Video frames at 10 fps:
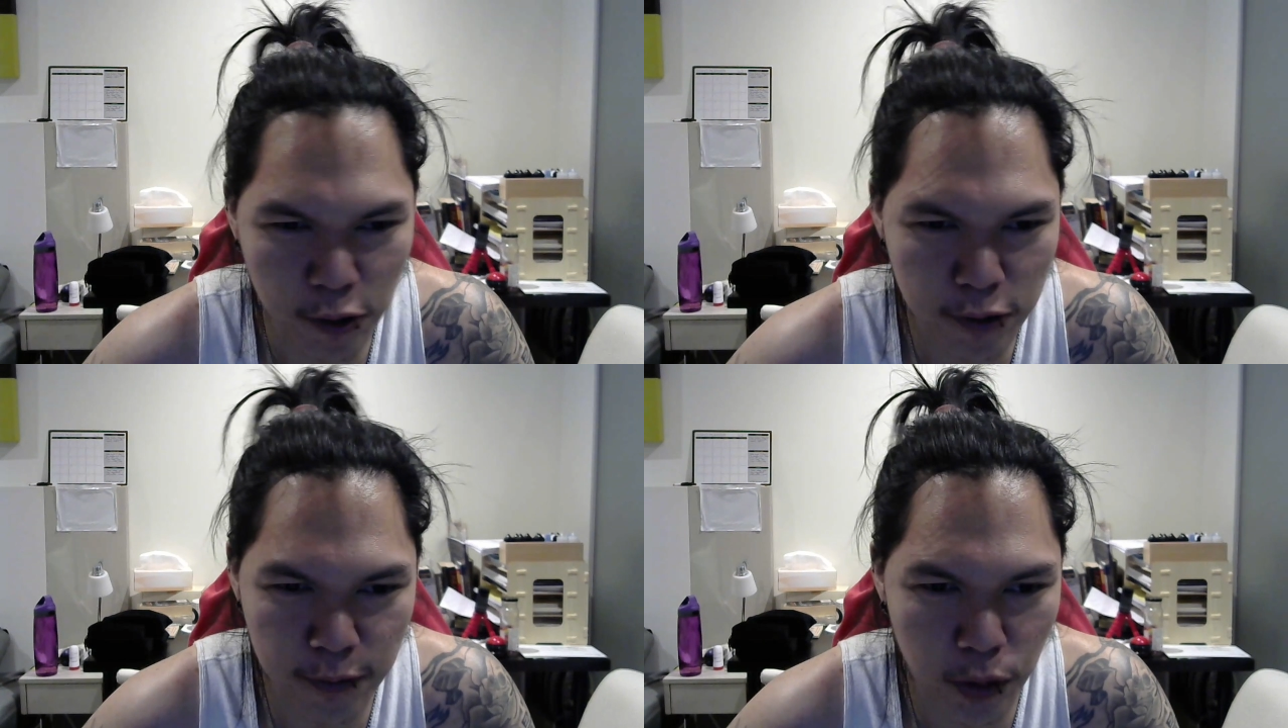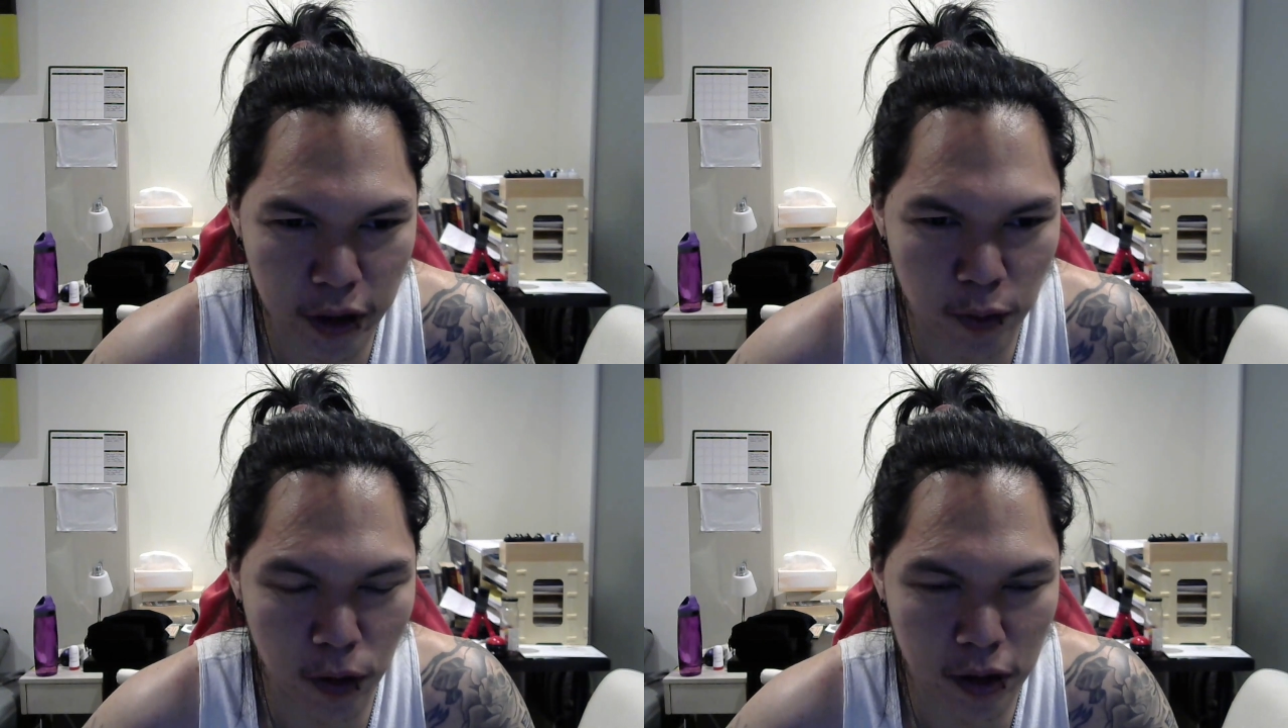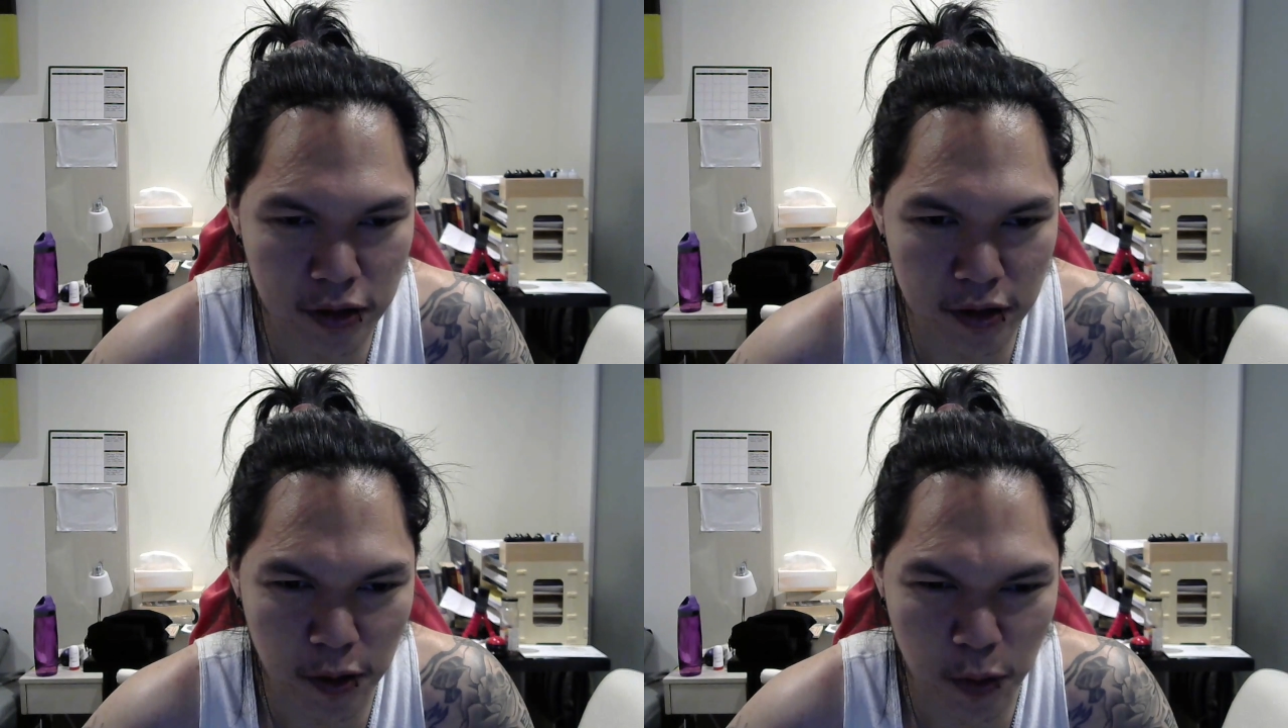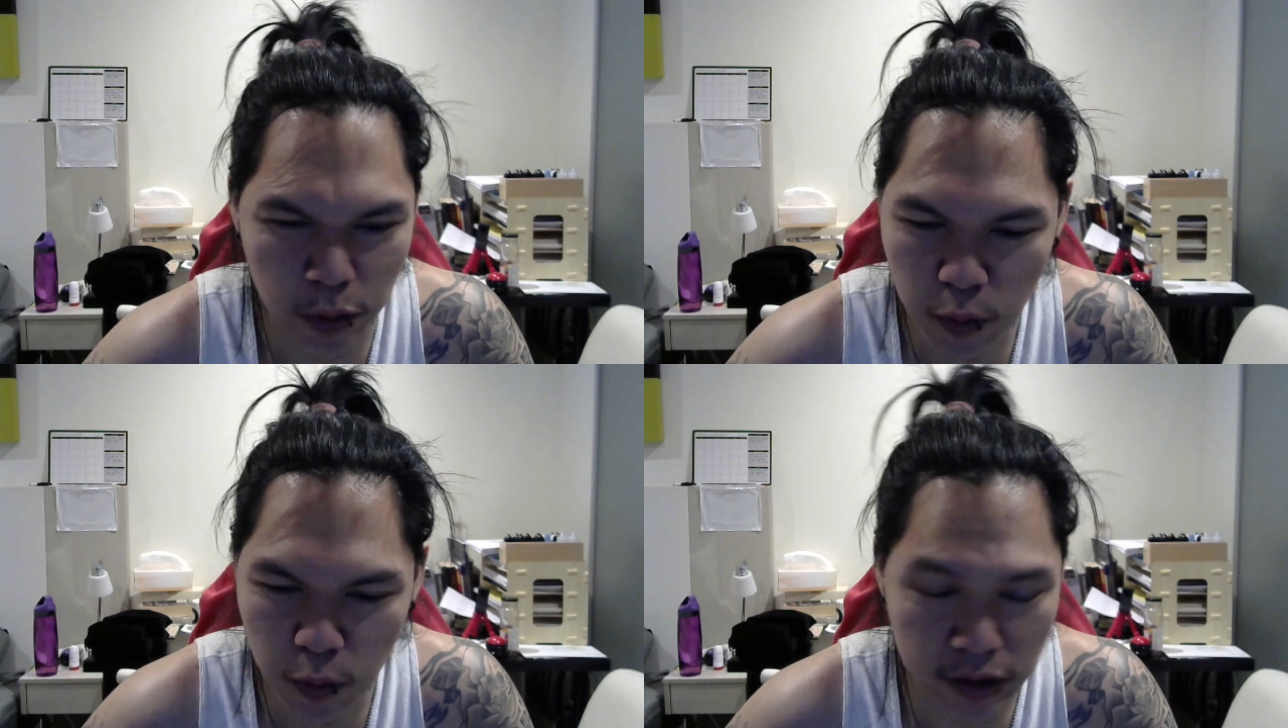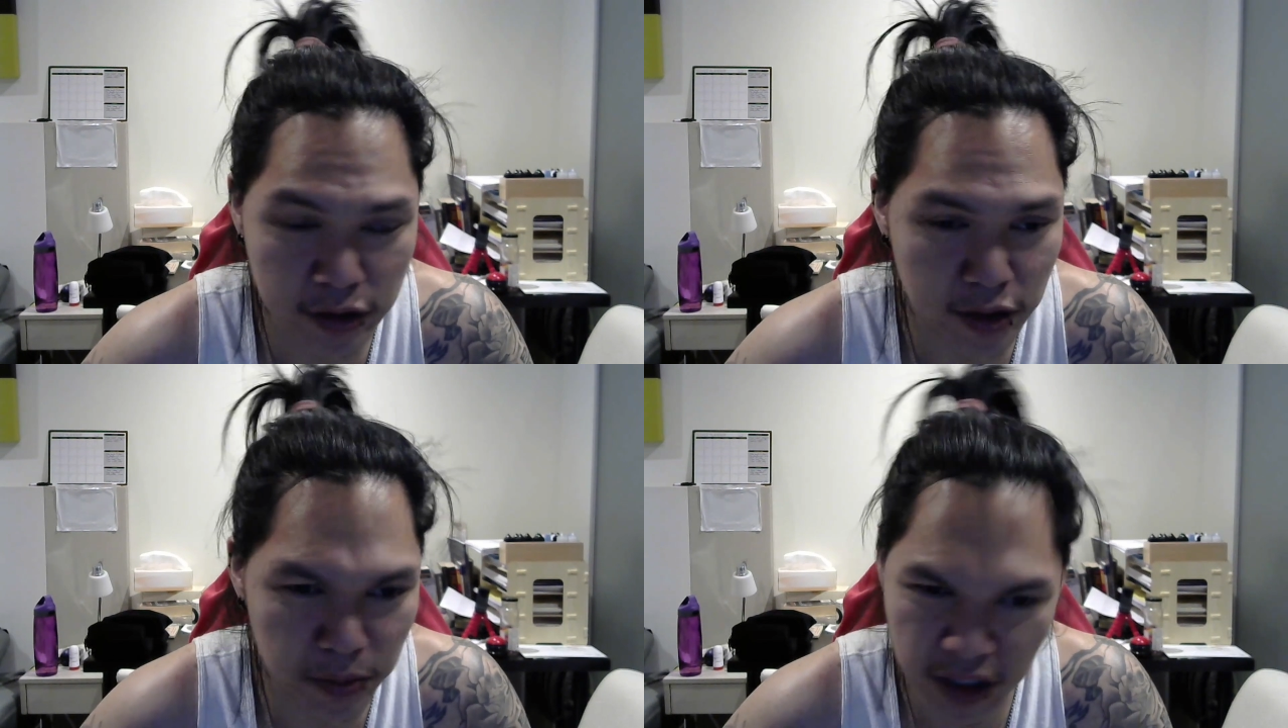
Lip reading: for what he wants. You know, when he wants something,